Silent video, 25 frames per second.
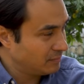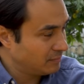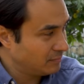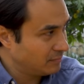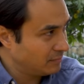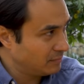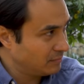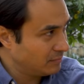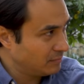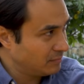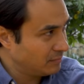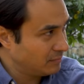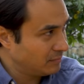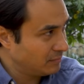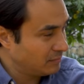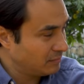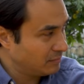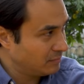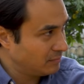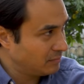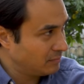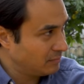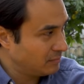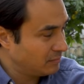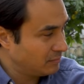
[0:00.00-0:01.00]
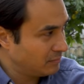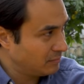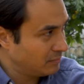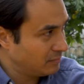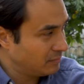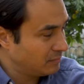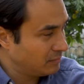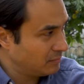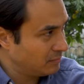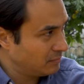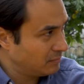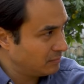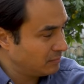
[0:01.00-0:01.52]

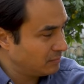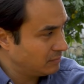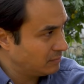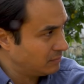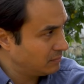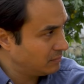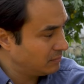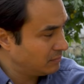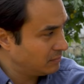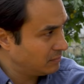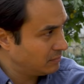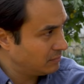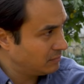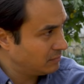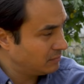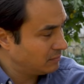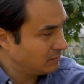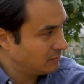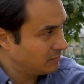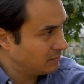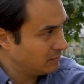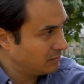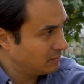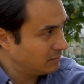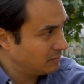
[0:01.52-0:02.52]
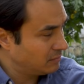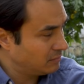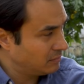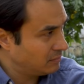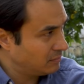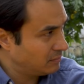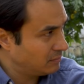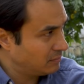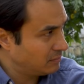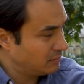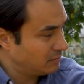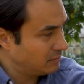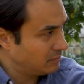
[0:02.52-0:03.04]

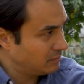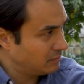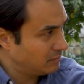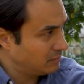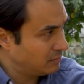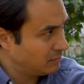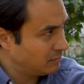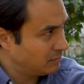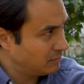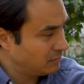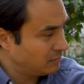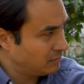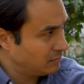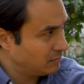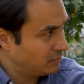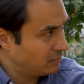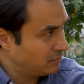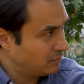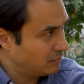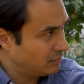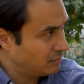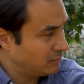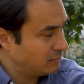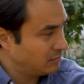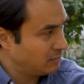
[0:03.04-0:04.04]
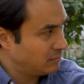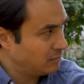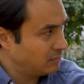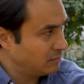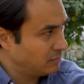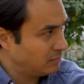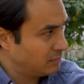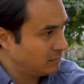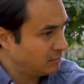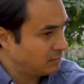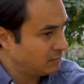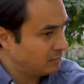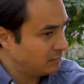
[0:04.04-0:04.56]

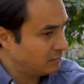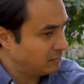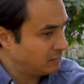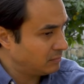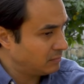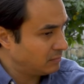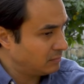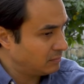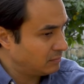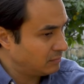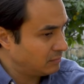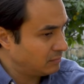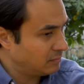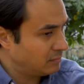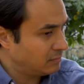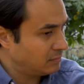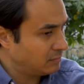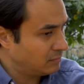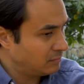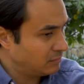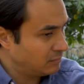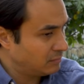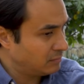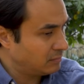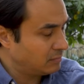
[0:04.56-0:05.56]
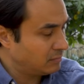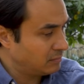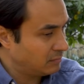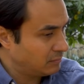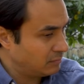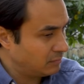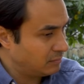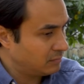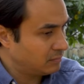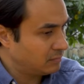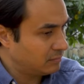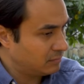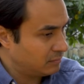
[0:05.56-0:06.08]

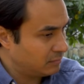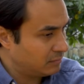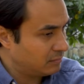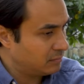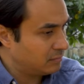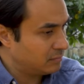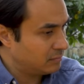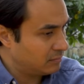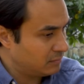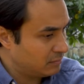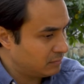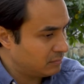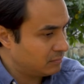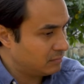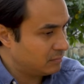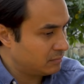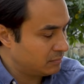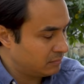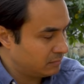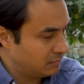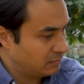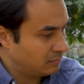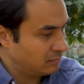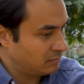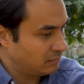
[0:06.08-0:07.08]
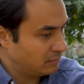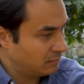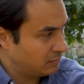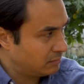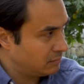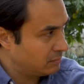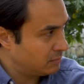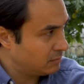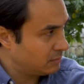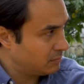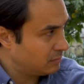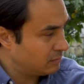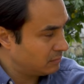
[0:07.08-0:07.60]

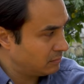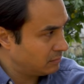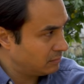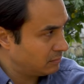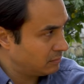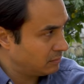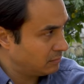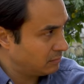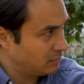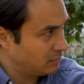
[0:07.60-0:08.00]
(not speaking)